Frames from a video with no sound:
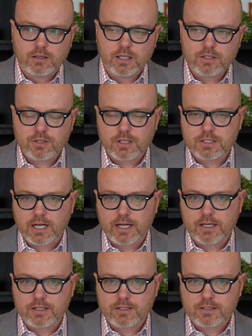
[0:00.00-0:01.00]
These are the
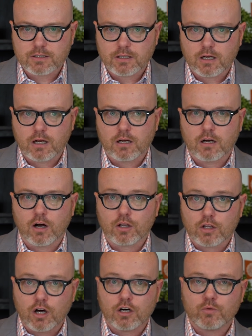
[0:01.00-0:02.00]
diets,
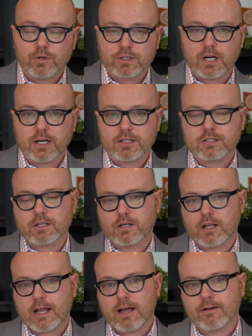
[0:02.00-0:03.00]
along with diets
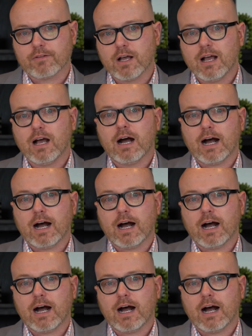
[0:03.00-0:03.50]
that have